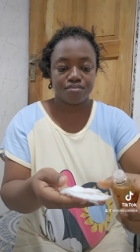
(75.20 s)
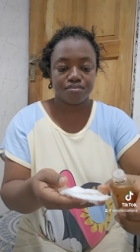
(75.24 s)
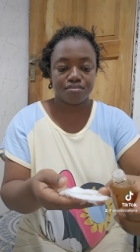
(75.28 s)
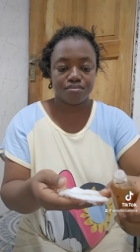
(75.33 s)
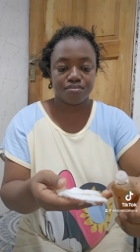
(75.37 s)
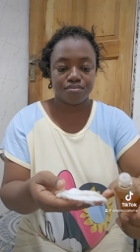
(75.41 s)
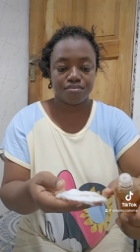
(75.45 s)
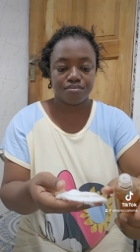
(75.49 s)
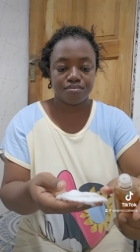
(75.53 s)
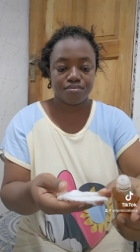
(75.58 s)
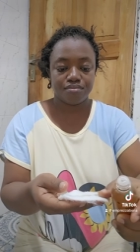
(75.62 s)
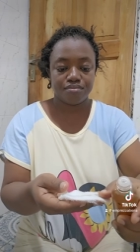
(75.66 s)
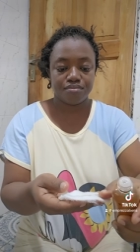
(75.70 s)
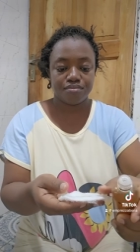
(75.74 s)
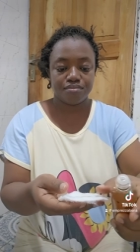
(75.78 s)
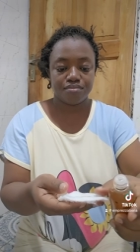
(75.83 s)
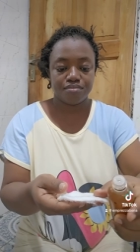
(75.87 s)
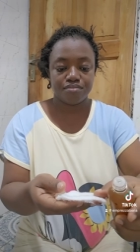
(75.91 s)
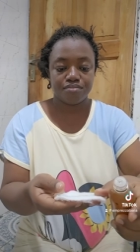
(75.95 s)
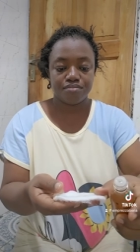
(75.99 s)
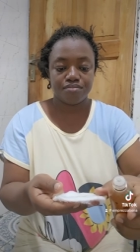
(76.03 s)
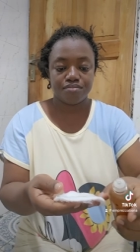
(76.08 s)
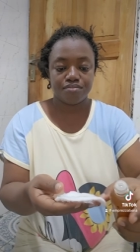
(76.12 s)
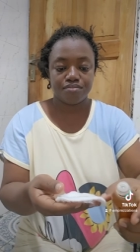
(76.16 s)
When
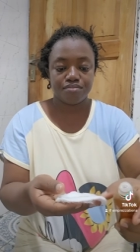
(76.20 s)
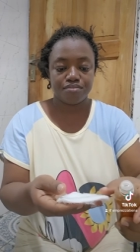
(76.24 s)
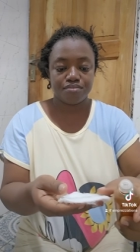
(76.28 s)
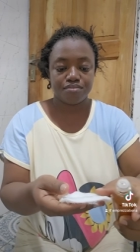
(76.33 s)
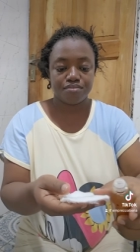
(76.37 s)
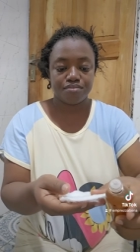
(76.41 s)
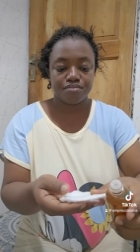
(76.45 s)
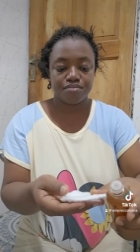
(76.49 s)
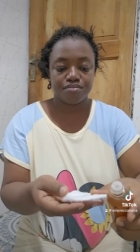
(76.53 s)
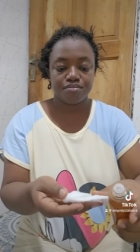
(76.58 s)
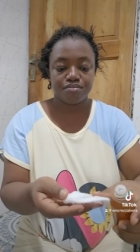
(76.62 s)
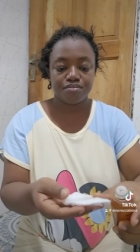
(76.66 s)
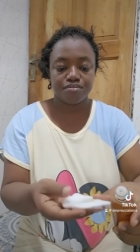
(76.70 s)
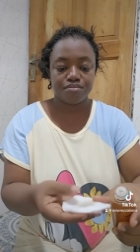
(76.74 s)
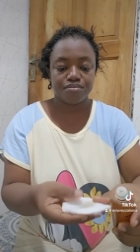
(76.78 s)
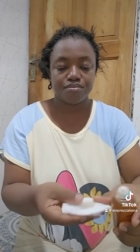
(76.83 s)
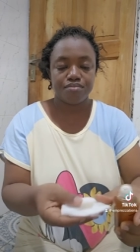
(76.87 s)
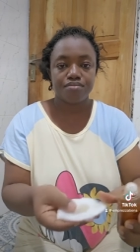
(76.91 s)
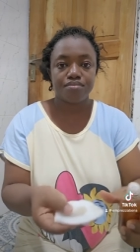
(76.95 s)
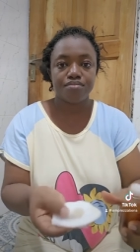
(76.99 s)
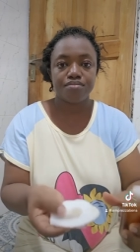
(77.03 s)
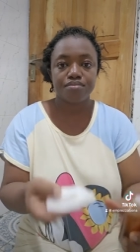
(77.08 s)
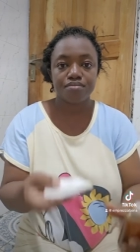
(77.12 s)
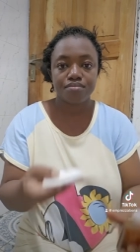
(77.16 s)
I was
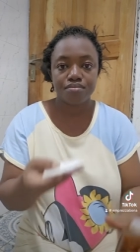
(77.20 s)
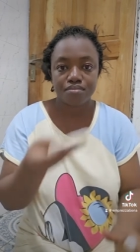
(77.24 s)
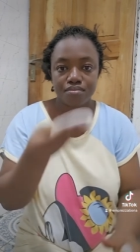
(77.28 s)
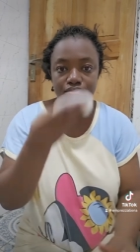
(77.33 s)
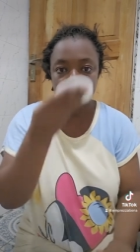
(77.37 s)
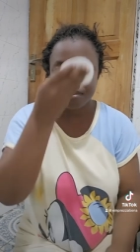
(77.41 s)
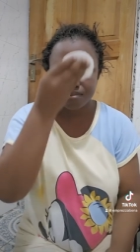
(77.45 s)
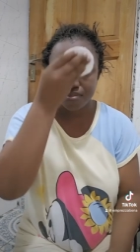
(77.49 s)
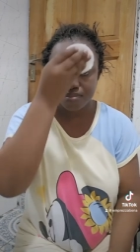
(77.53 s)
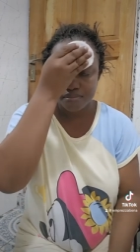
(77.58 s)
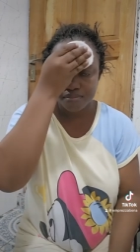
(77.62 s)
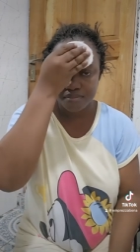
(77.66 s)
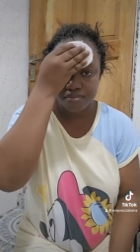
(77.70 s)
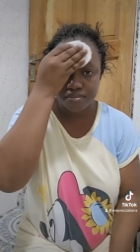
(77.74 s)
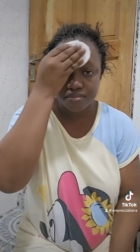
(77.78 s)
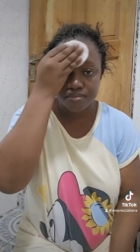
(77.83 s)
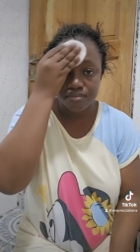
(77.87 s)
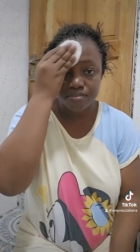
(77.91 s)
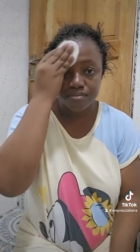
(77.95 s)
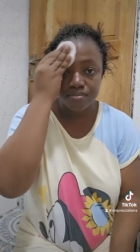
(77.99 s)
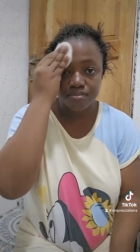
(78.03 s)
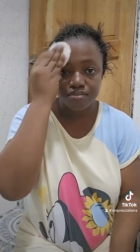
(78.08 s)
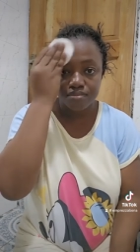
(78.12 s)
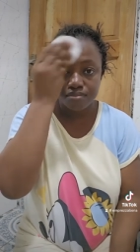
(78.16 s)
nursing,
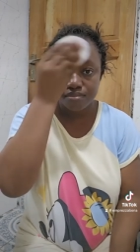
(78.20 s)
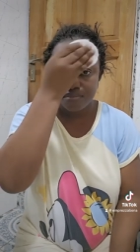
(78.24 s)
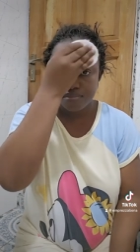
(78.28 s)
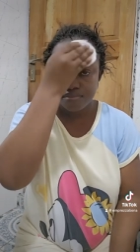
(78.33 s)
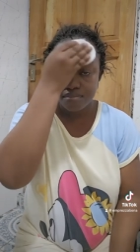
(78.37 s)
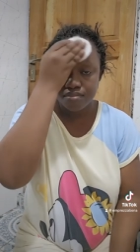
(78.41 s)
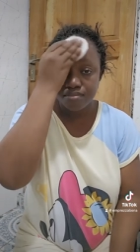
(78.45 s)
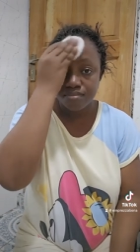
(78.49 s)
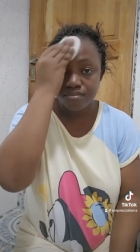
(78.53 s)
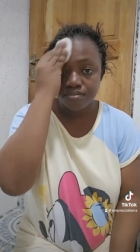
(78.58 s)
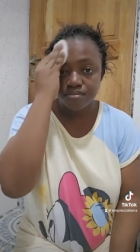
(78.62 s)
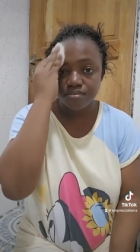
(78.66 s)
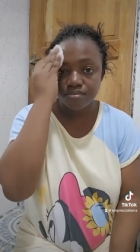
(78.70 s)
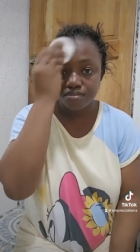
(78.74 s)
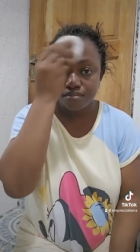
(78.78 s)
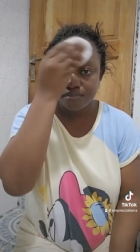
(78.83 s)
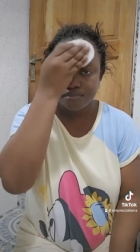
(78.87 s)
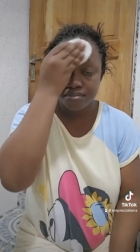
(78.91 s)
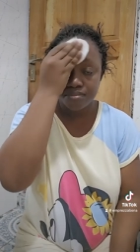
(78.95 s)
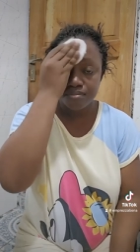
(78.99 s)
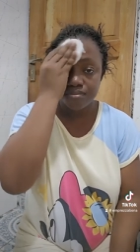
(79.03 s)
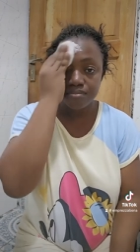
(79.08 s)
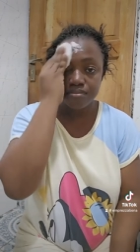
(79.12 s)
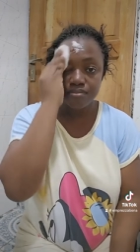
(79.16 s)
I didn't want to use
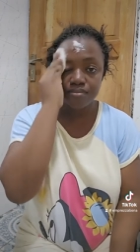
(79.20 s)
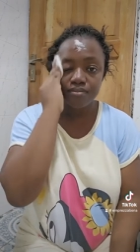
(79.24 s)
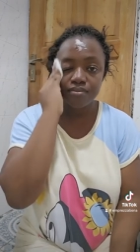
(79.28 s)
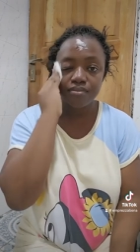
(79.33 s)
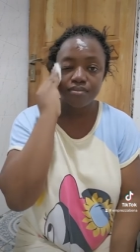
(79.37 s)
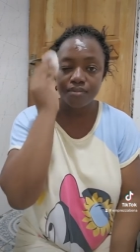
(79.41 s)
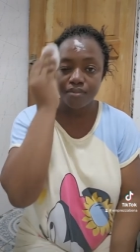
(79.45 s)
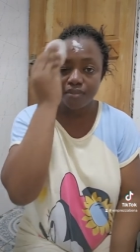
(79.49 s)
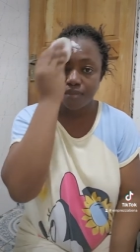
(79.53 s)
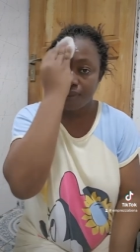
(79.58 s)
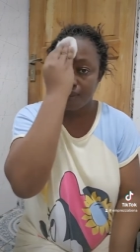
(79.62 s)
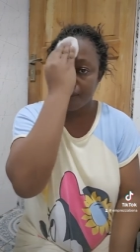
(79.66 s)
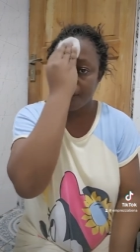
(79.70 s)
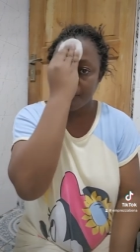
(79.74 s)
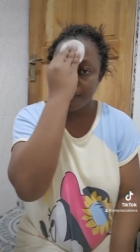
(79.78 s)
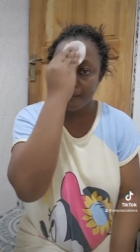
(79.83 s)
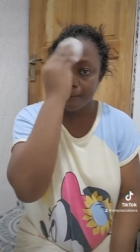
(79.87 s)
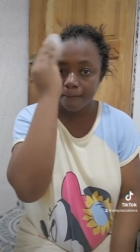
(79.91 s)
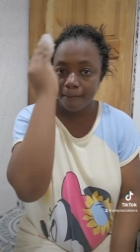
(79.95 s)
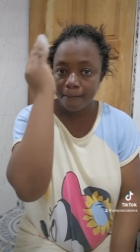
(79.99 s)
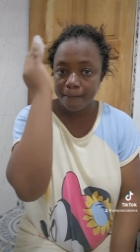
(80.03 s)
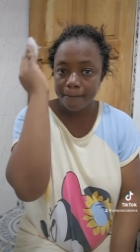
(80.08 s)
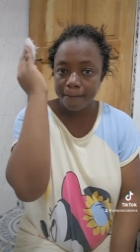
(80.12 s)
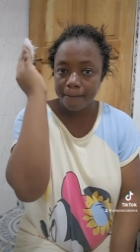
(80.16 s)
a lot of products on my
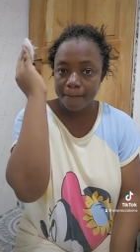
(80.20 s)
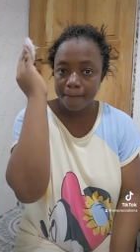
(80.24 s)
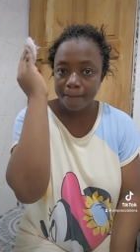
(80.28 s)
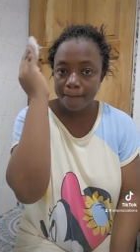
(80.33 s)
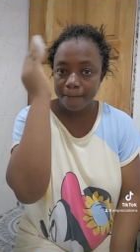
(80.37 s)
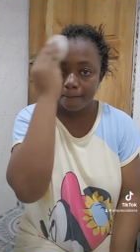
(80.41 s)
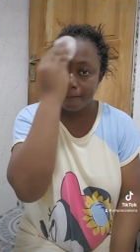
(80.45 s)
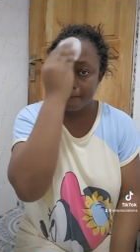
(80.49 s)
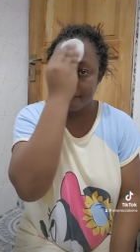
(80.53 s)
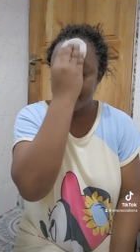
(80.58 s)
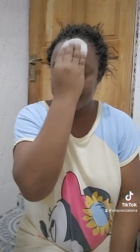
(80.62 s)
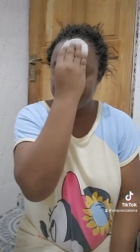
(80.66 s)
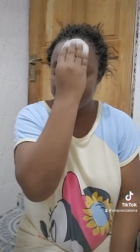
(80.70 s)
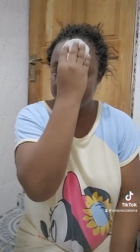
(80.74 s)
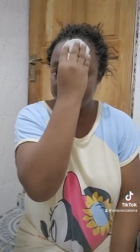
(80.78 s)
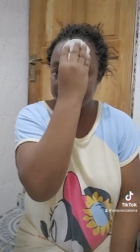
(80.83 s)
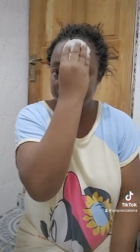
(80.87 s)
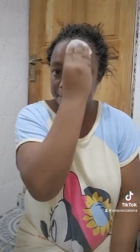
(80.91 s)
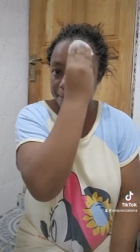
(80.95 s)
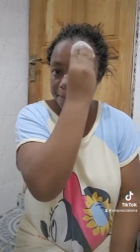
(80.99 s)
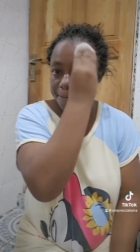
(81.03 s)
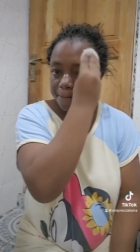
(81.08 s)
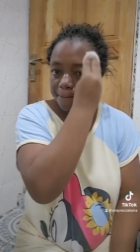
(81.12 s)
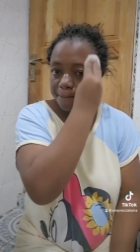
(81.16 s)
skin.
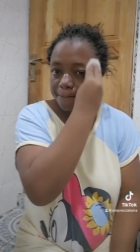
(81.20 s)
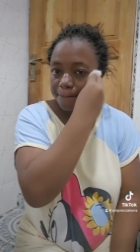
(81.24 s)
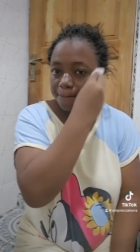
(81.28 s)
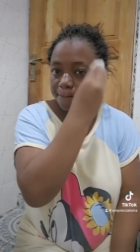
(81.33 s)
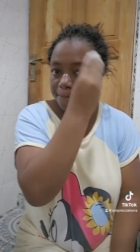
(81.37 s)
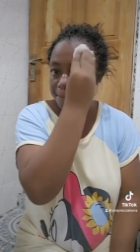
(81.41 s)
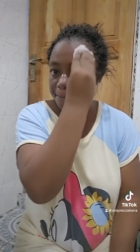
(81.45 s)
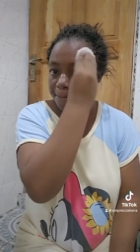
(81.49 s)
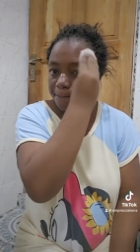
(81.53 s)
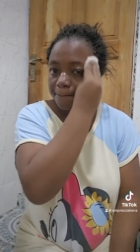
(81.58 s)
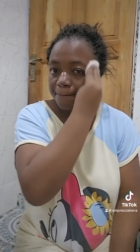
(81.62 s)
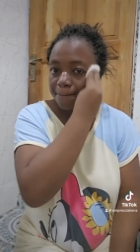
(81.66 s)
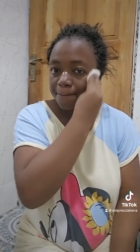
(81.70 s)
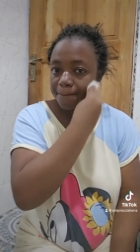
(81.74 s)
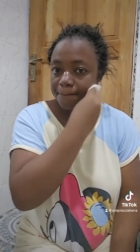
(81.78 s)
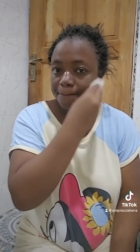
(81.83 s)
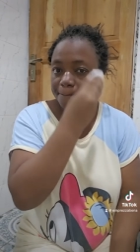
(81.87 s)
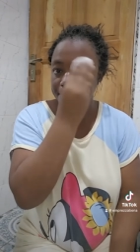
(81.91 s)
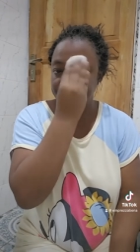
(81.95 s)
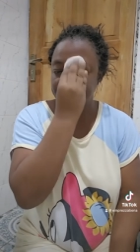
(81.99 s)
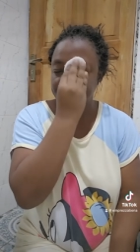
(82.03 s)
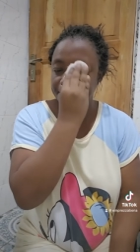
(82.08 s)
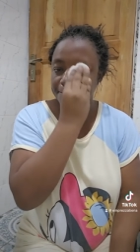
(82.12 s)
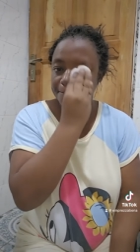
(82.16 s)
See this
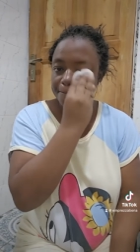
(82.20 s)
cotton?